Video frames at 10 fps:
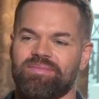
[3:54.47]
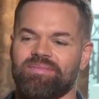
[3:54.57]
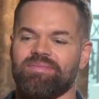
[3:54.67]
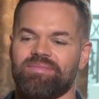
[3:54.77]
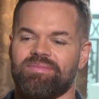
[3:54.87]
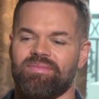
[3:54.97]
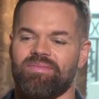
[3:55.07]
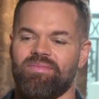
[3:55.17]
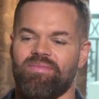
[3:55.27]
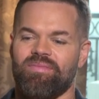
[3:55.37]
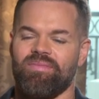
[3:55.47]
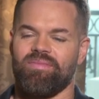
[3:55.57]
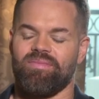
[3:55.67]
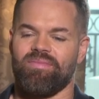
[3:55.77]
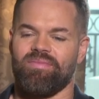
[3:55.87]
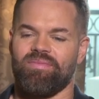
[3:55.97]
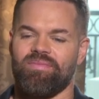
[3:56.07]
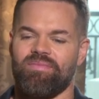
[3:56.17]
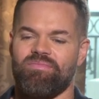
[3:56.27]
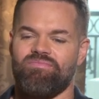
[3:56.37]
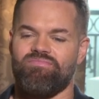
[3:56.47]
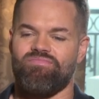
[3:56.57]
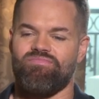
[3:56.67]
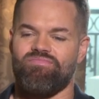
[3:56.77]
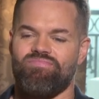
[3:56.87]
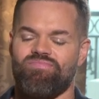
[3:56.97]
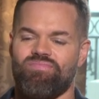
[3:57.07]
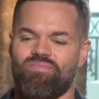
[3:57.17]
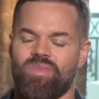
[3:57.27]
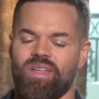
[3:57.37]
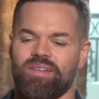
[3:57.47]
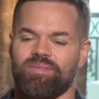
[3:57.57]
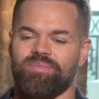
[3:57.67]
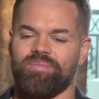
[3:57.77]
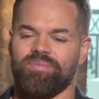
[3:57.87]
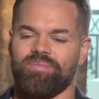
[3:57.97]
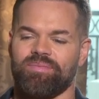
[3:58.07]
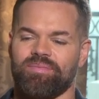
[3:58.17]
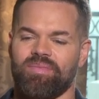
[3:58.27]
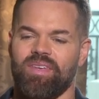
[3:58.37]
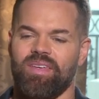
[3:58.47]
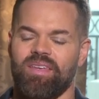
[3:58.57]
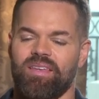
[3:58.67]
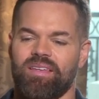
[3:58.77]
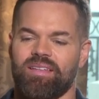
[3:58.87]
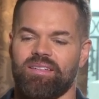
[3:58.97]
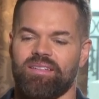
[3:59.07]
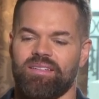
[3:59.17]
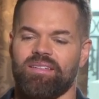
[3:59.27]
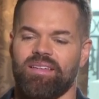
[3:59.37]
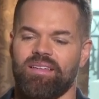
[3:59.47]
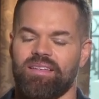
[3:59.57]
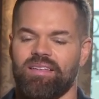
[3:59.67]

(not speaking)